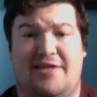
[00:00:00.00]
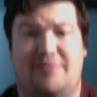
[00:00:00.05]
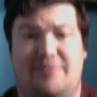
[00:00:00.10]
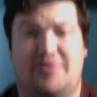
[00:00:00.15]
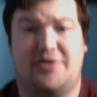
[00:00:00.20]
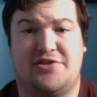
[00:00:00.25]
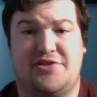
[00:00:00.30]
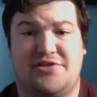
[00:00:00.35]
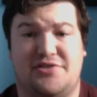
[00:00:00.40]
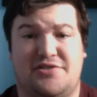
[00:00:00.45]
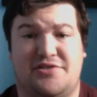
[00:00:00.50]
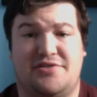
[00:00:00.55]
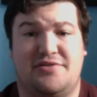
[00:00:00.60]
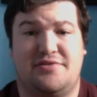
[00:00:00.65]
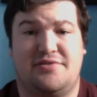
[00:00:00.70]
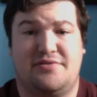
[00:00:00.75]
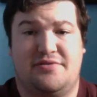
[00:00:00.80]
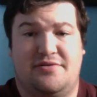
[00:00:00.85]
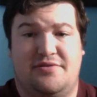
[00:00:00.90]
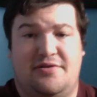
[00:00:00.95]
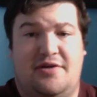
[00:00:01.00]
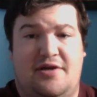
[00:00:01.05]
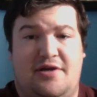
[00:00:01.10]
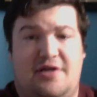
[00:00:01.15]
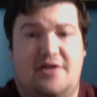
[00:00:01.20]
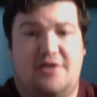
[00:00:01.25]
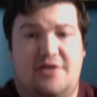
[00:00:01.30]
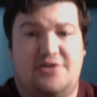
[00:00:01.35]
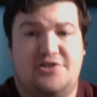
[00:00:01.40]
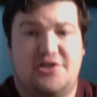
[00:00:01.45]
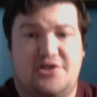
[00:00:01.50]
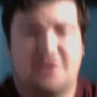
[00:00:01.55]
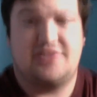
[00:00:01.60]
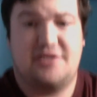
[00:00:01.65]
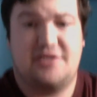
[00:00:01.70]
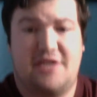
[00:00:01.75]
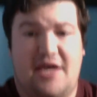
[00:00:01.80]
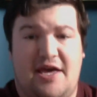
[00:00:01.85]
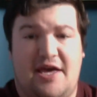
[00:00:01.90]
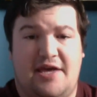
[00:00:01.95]
Let me just
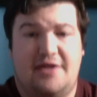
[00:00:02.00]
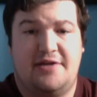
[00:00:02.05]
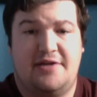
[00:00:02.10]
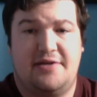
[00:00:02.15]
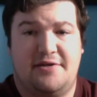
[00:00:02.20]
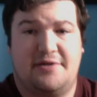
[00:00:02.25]
adjust that.